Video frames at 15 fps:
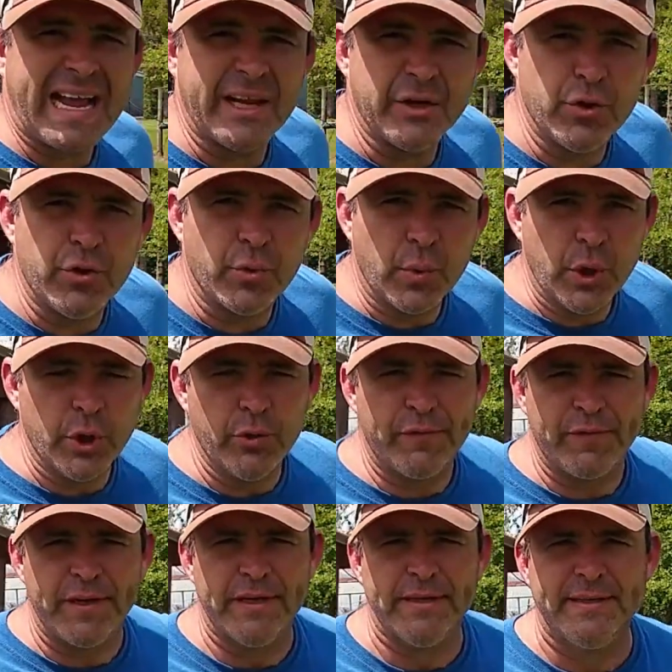can do the
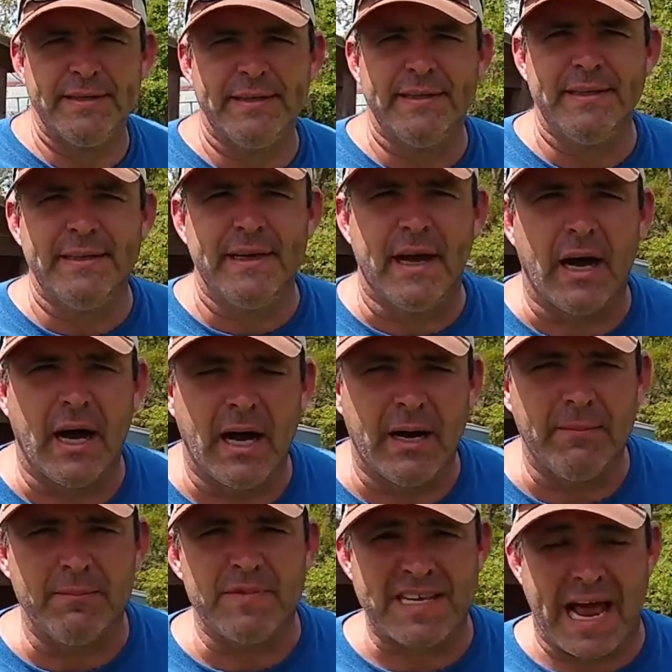roof
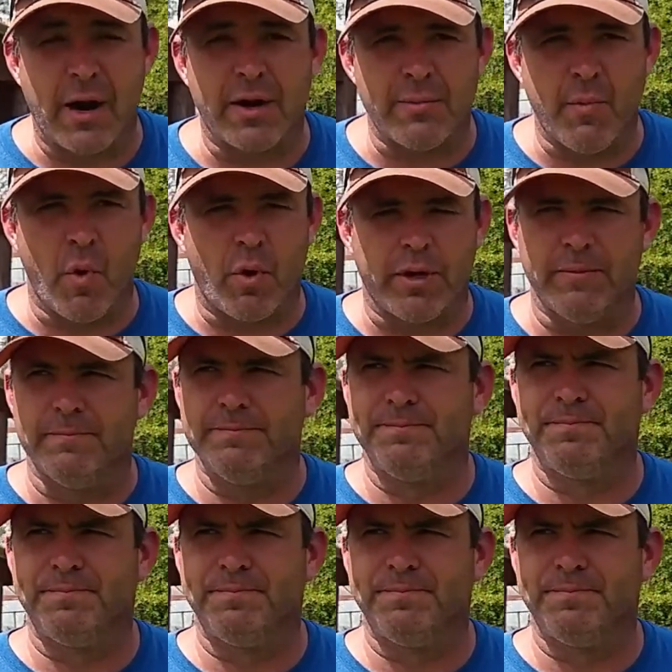Saturday morning.